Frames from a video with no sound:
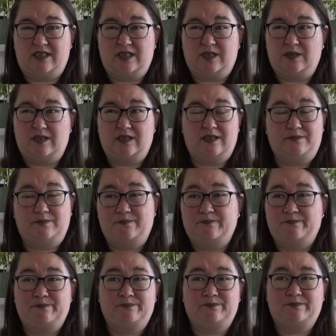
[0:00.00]
the
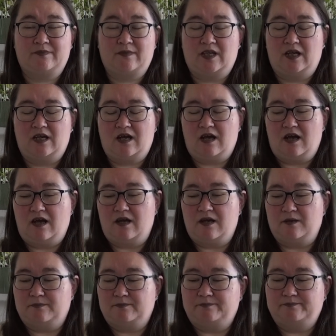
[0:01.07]

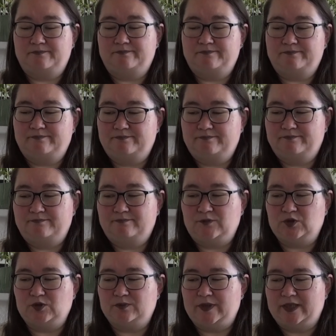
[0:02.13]
um,
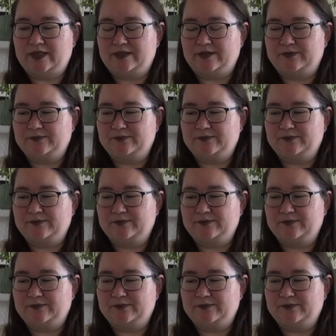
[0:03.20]
Dublin